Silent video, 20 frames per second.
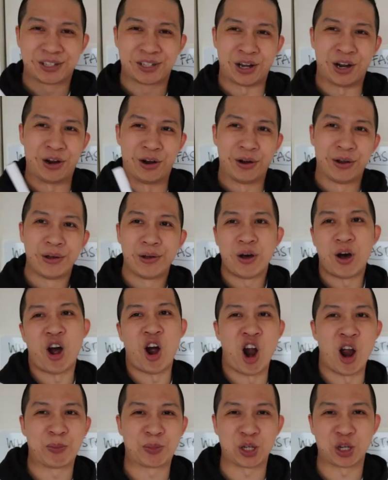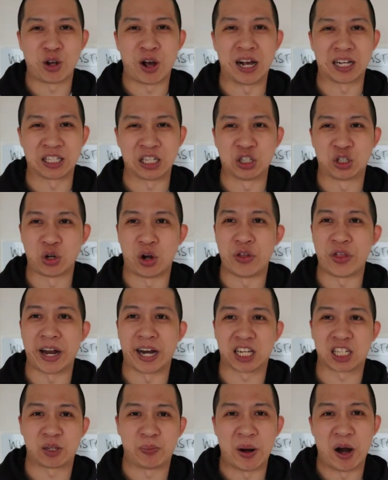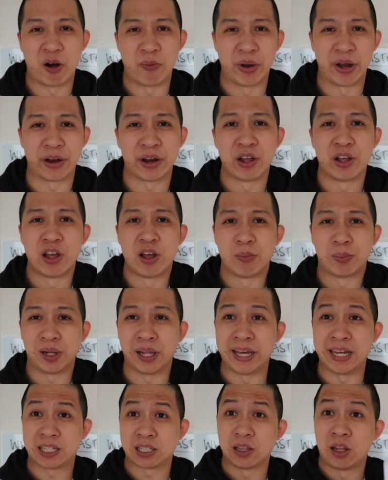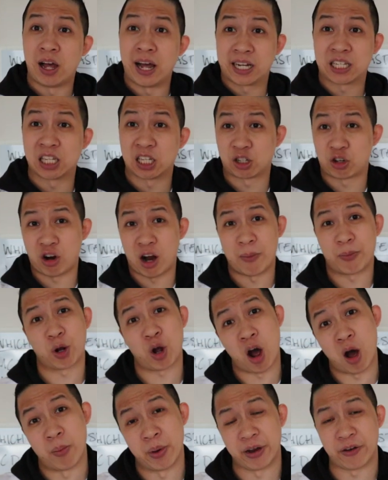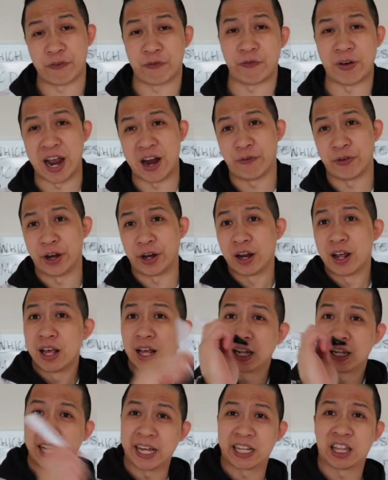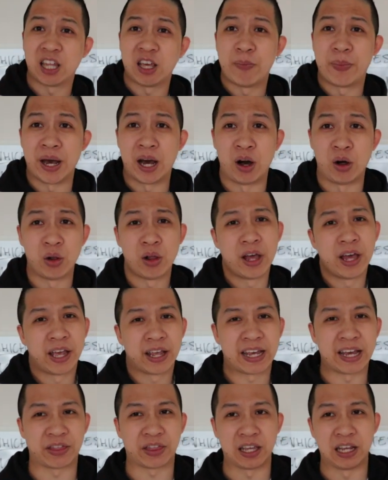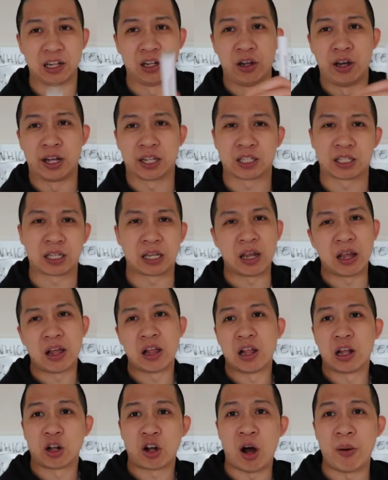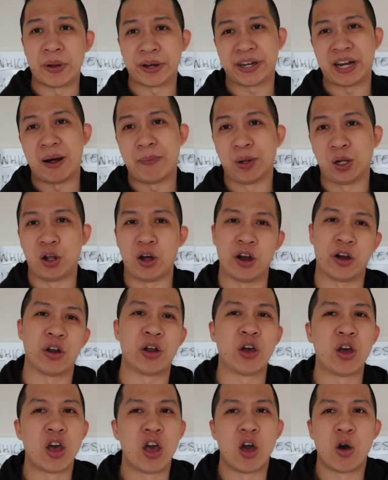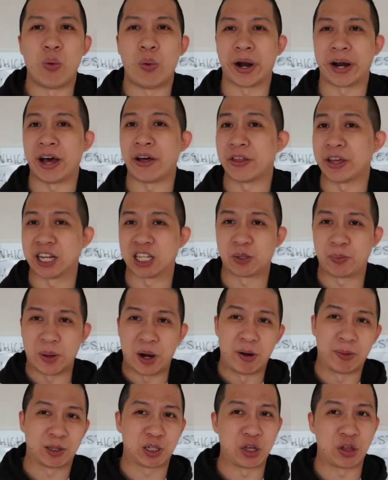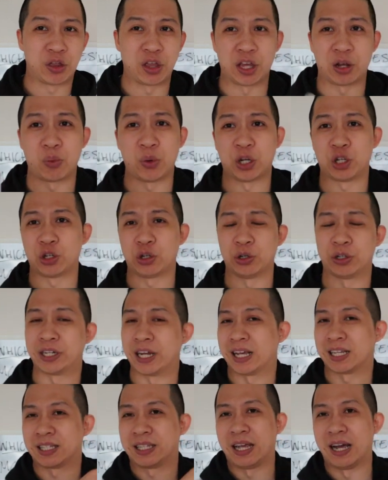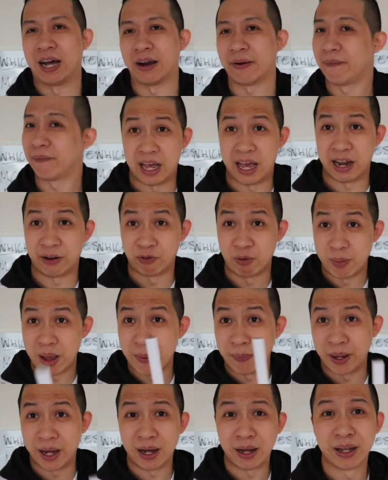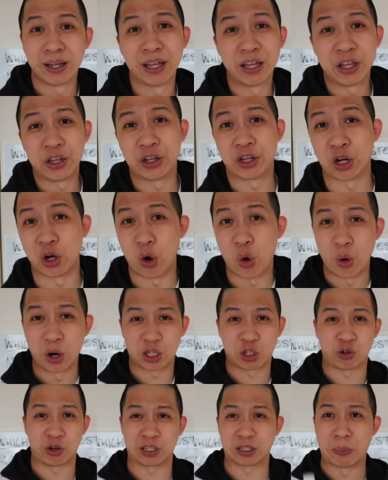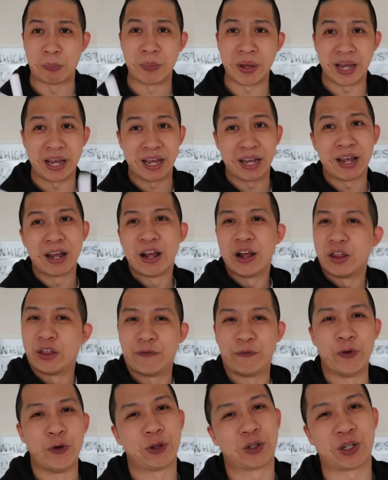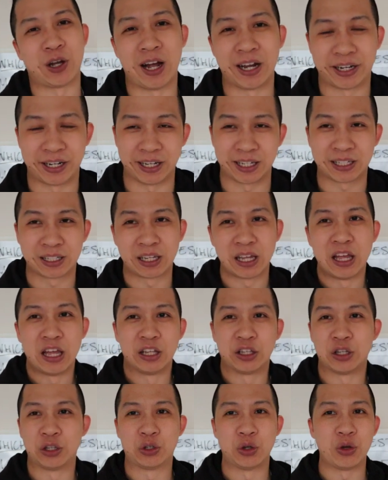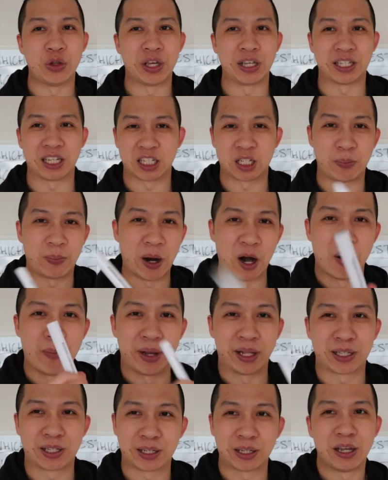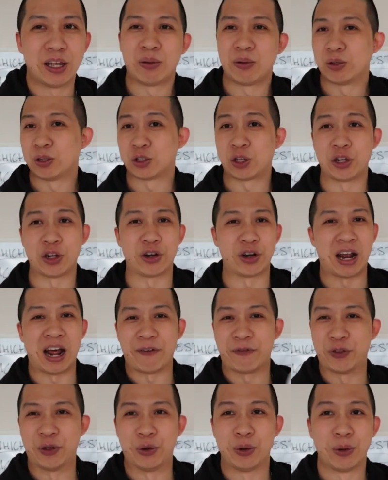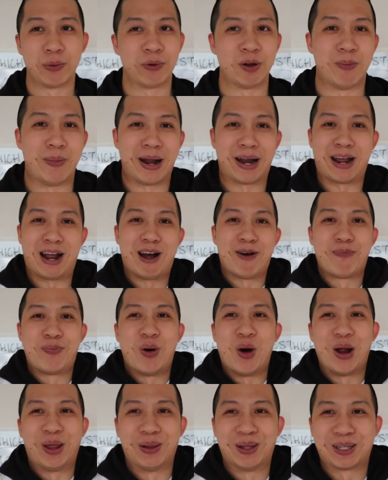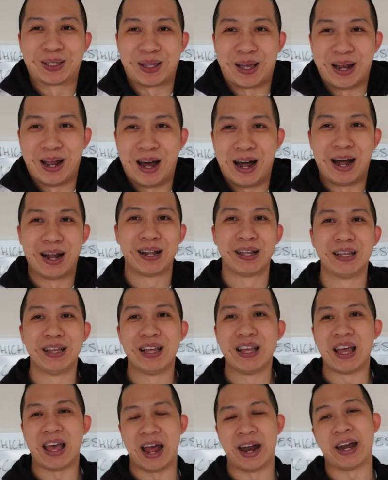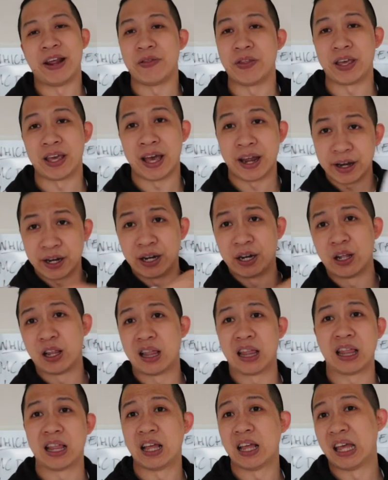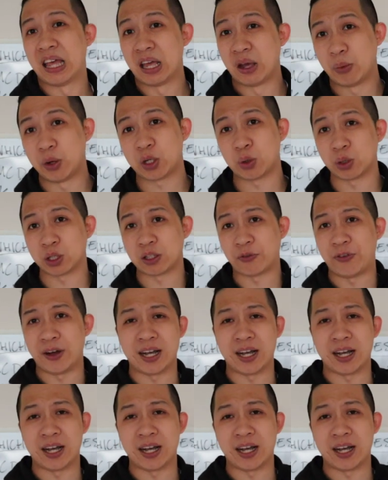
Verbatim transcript: So I hope you guys enjoyed that experiment. Please like, subscribe, comment, favorite, click the bell, get the alerts, comment down below what other experiments you think we should test out. And remember, you can always trust me, the food scientist, to do these experiments so you don't have to, no matter how pointless they are. And in the end, which was the